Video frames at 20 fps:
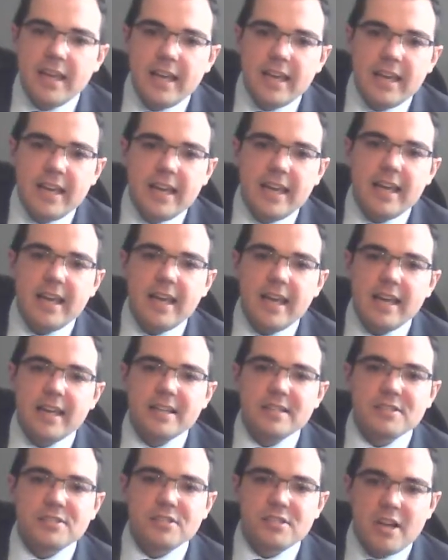He
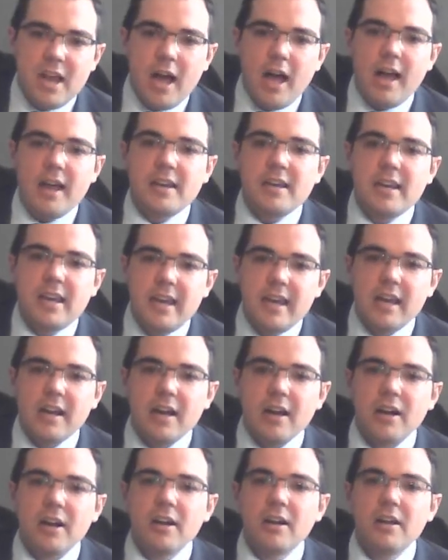is not
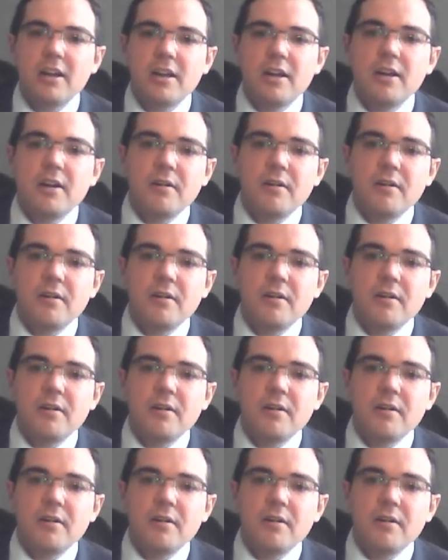here,